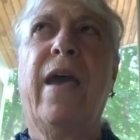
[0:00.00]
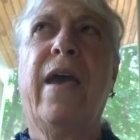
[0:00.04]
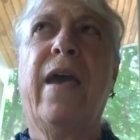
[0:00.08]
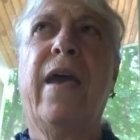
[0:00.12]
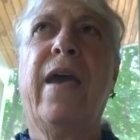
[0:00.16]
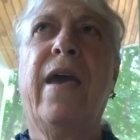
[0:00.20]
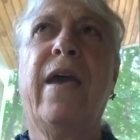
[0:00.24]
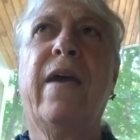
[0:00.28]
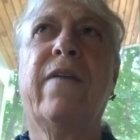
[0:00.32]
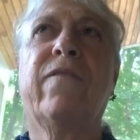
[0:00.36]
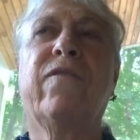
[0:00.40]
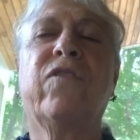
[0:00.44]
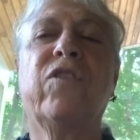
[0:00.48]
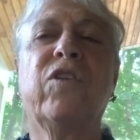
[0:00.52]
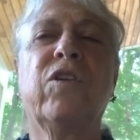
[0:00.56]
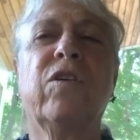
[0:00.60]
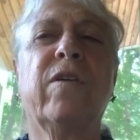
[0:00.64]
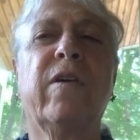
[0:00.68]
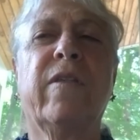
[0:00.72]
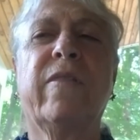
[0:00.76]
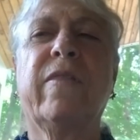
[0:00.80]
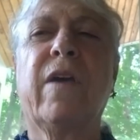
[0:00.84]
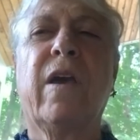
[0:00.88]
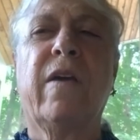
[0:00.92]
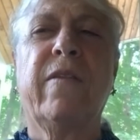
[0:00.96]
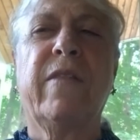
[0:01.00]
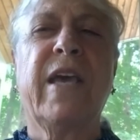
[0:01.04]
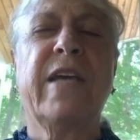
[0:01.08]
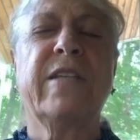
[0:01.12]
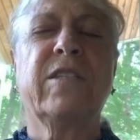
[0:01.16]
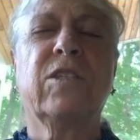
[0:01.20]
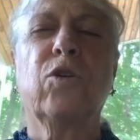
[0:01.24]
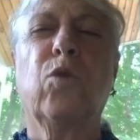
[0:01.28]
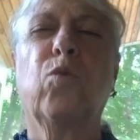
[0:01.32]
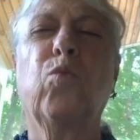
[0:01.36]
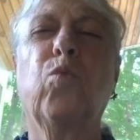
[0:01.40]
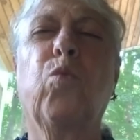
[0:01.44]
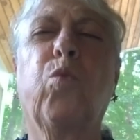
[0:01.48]
If
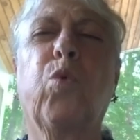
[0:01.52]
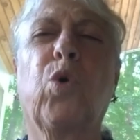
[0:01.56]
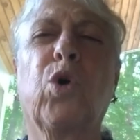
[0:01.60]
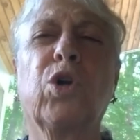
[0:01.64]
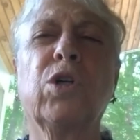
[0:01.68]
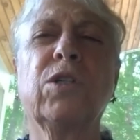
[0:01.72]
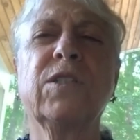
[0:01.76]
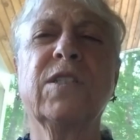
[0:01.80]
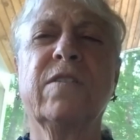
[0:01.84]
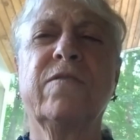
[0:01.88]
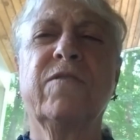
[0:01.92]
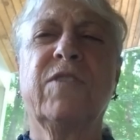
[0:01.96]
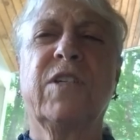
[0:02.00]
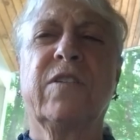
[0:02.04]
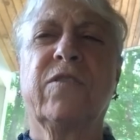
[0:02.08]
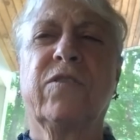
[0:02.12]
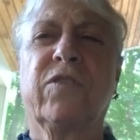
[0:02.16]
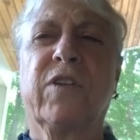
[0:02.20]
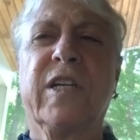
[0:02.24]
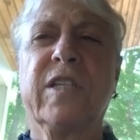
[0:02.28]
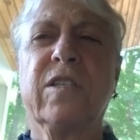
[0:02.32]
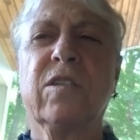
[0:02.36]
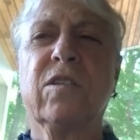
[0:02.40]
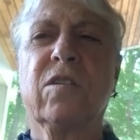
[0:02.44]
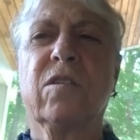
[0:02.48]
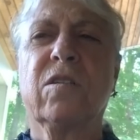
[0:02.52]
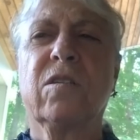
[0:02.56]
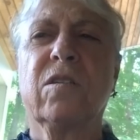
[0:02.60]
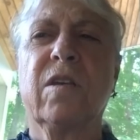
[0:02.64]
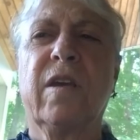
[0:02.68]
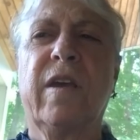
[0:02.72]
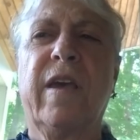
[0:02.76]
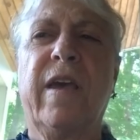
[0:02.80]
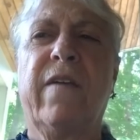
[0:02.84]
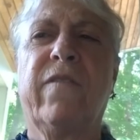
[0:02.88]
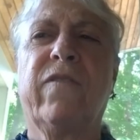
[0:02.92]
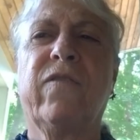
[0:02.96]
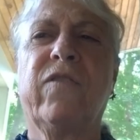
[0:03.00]
it's a world of difference
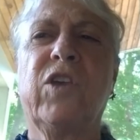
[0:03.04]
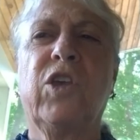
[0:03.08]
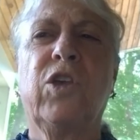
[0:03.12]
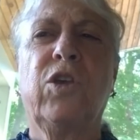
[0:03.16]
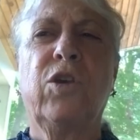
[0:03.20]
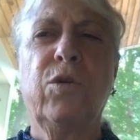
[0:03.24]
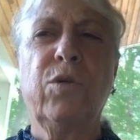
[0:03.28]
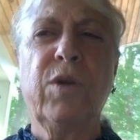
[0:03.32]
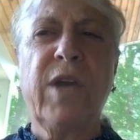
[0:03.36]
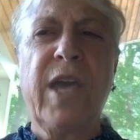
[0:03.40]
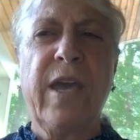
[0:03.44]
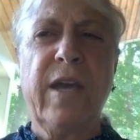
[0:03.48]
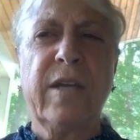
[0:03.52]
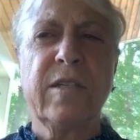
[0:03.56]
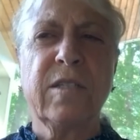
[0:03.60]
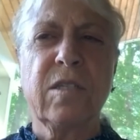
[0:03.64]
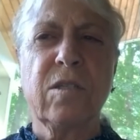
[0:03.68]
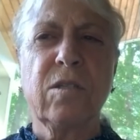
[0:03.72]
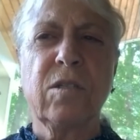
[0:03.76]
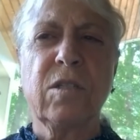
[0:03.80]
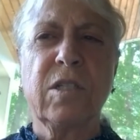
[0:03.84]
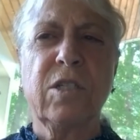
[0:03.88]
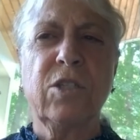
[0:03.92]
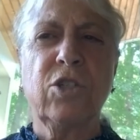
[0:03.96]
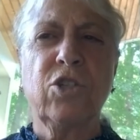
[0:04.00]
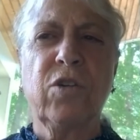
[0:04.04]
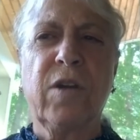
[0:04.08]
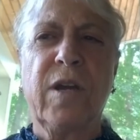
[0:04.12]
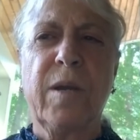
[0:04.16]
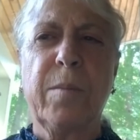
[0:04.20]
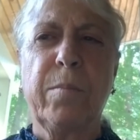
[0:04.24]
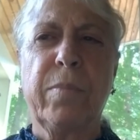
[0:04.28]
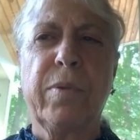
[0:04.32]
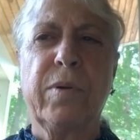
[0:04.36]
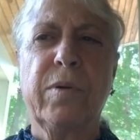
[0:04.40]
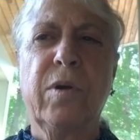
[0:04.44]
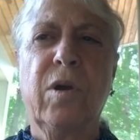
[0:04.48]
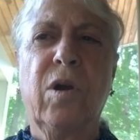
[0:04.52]
if you cancel a trip
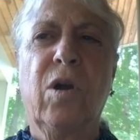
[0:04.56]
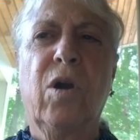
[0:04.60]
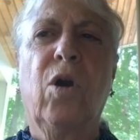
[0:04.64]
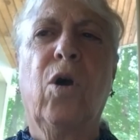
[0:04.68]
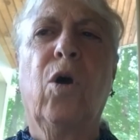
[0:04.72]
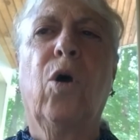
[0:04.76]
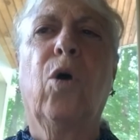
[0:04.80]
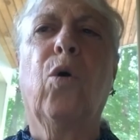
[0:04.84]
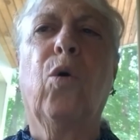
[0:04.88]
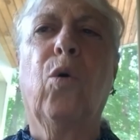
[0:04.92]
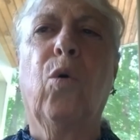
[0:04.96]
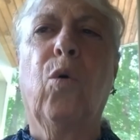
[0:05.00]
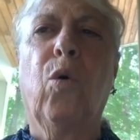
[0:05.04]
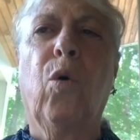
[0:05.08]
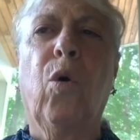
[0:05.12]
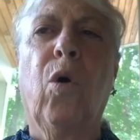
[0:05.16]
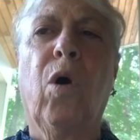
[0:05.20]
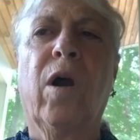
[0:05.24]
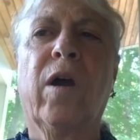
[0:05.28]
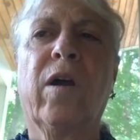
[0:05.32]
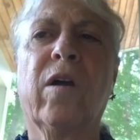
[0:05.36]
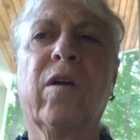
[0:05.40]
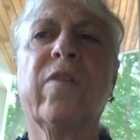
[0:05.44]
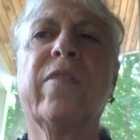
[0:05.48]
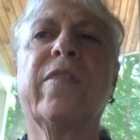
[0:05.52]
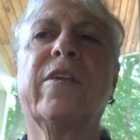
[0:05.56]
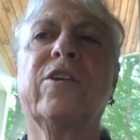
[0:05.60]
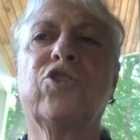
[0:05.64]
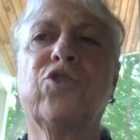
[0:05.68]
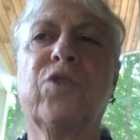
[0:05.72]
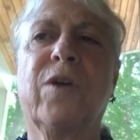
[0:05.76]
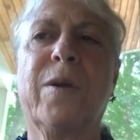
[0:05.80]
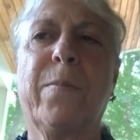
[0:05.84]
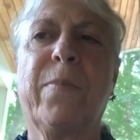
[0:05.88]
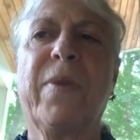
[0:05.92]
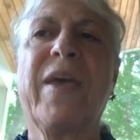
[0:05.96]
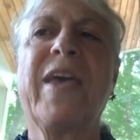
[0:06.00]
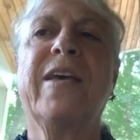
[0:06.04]
or the
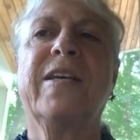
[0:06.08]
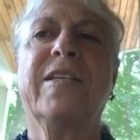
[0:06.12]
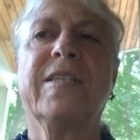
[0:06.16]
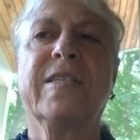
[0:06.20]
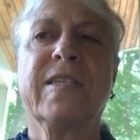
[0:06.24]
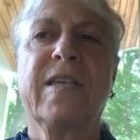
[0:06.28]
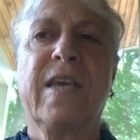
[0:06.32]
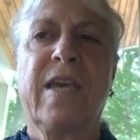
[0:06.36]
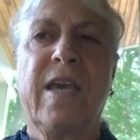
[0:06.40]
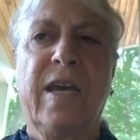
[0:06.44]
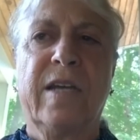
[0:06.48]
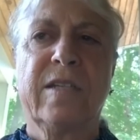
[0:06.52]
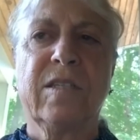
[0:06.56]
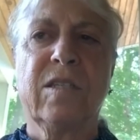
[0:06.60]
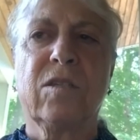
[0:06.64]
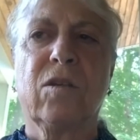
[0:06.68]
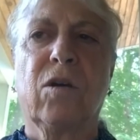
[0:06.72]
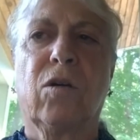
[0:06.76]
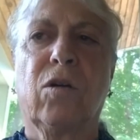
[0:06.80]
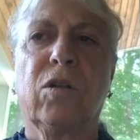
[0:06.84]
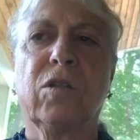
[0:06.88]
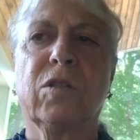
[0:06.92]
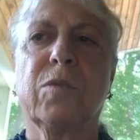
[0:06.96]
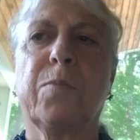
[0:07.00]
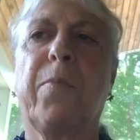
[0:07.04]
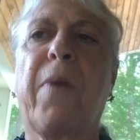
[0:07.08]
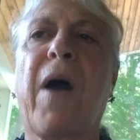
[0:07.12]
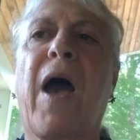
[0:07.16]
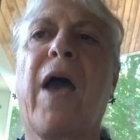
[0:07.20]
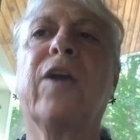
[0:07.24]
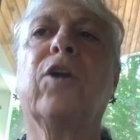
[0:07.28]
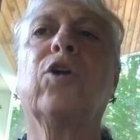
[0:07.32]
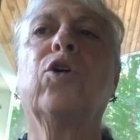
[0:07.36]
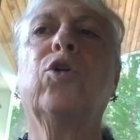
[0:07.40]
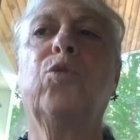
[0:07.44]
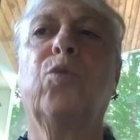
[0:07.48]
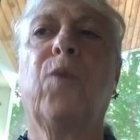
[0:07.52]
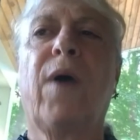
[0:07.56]
trip is canceled
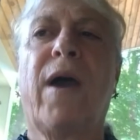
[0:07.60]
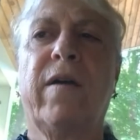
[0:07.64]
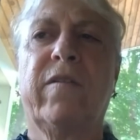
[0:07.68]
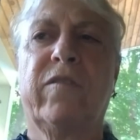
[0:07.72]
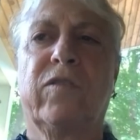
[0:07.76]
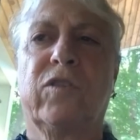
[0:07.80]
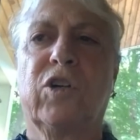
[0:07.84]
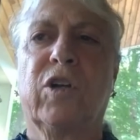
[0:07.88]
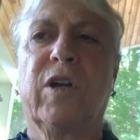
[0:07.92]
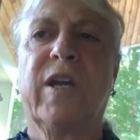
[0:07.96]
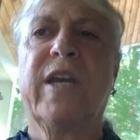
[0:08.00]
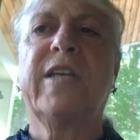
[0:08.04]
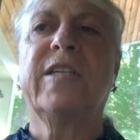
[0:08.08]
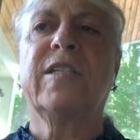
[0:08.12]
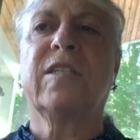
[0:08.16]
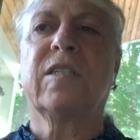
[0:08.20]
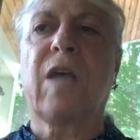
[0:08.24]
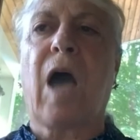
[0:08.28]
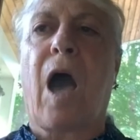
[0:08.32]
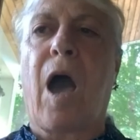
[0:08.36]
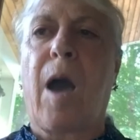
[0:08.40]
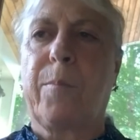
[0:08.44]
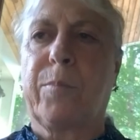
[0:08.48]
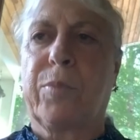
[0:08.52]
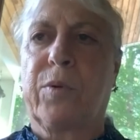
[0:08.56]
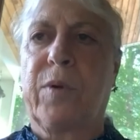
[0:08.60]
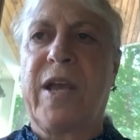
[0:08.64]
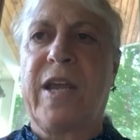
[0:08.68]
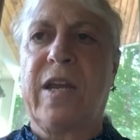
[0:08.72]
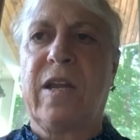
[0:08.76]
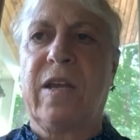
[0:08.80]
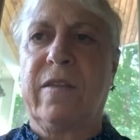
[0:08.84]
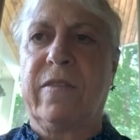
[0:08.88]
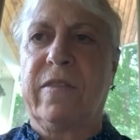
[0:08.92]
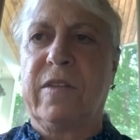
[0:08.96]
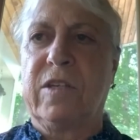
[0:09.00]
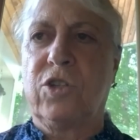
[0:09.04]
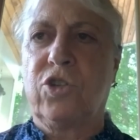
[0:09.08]
by whoever is
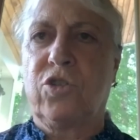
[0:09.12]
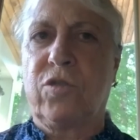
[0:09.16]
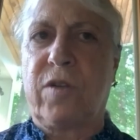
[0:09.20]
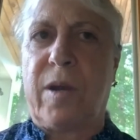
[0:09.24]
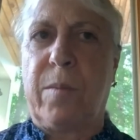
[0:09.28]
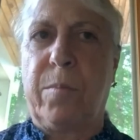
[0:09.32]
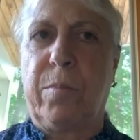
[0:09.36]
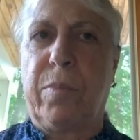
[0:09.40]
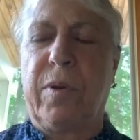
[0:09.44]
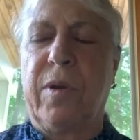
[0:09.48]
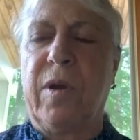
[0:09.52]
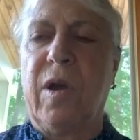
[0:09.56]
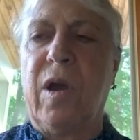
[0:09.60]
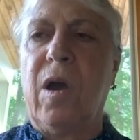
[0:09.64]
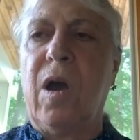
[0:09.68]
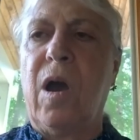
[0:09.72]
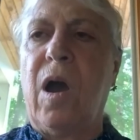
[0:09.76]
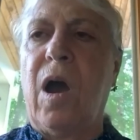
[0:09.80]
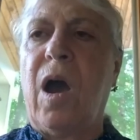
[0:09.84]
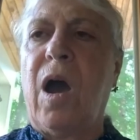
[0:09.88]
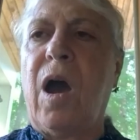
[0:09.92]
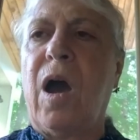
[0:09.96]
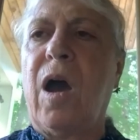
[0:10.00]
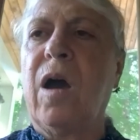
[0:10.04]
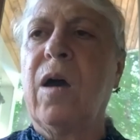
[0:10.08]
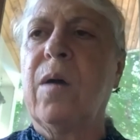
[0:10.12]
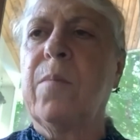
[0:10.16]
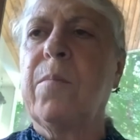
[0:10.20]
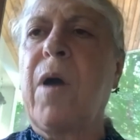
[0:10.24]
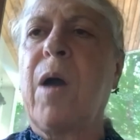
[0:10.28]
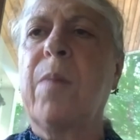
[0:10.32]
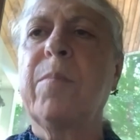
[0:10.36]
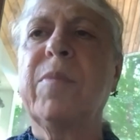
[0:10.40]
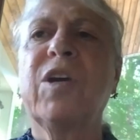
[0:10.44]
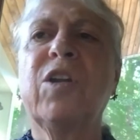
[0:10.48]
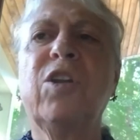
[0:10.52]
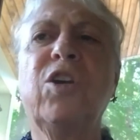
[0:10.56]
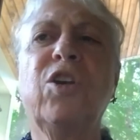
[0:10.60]
operating the trip.
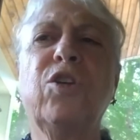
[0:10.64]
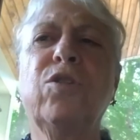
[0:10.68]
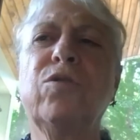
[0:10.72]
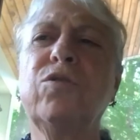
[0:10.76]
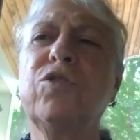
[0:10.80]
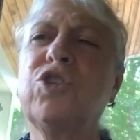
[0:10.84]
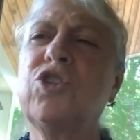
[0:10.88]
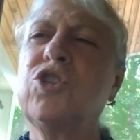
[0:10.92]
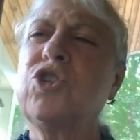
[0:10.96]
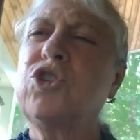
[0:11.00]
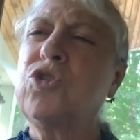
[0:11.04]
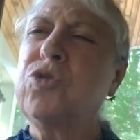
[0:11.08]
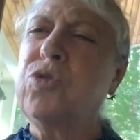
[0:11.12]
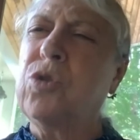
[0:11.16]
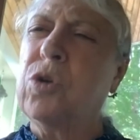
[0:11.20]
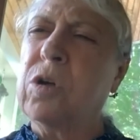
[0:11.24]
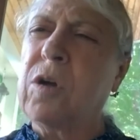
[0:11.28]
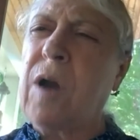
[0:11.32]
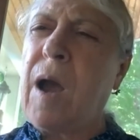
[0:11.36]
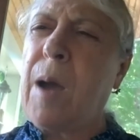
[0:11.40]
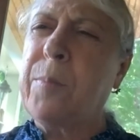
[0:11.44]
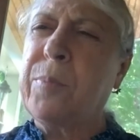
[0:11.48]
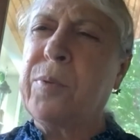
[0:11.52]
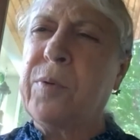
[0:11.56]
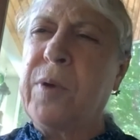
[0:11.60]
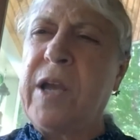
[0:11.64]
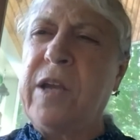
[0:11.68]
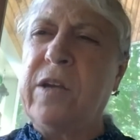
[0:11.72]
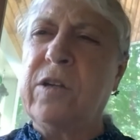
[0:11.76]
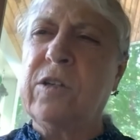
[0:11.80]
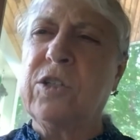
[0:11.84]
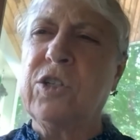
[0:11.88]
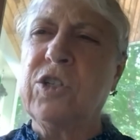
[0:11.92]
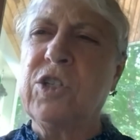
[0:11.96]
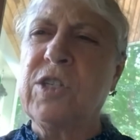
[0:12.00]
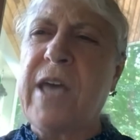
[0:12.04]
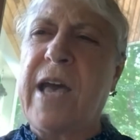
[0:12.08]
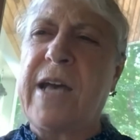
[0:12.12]
I'm going to use tour
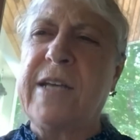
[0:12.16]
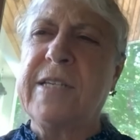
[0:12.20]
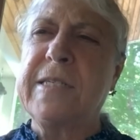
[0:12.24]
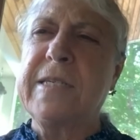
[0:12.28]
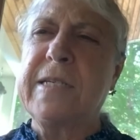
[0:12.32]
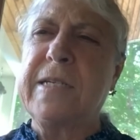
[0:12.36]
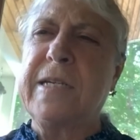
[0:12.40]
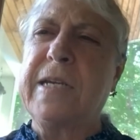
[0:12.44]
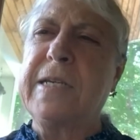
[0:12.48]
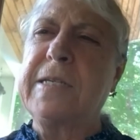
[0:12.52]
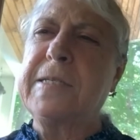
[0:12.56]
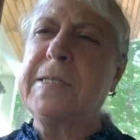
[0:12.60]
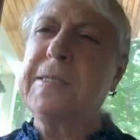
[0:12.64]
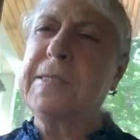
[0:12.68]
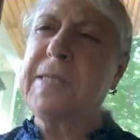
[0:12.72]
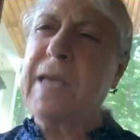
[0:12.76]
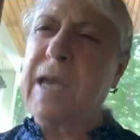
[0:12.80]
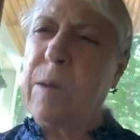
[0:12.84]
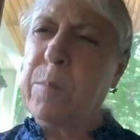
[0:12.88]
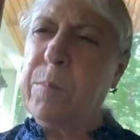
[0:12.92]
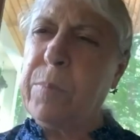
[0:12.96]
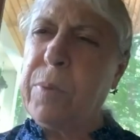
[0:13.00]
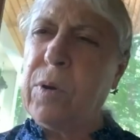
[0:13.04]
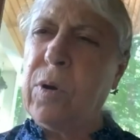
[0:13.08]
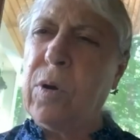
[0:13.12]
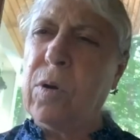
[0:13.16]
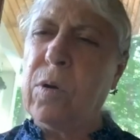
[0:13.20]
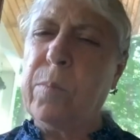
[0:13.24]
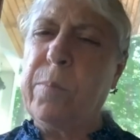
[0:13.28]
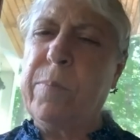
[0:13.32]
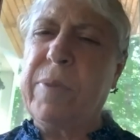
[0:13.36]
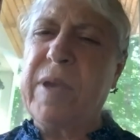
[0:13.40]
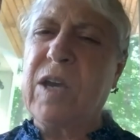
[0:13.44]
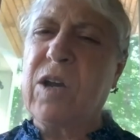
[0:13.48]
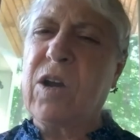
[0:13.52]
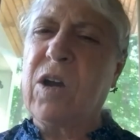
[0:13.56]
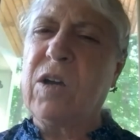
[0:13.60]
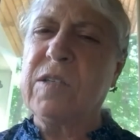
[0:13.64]
operators as an example
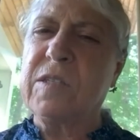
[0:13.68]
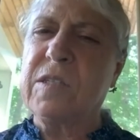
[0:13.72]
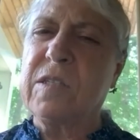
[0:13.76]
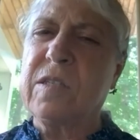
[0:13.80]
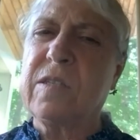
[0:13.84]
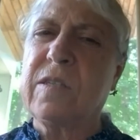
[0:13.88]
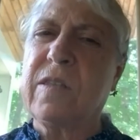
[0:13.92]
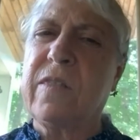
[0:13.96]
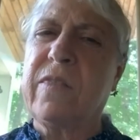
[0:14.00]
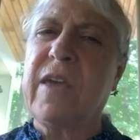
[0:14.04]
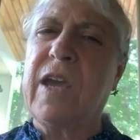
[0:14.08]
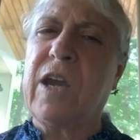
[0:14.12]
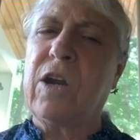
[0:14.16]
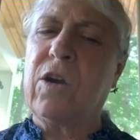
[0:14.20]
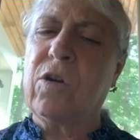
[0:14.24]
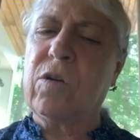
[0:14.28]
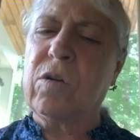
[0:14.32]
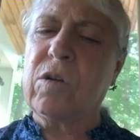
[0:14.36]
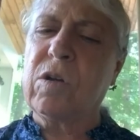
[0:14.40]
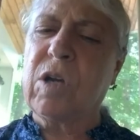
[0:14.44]
because they're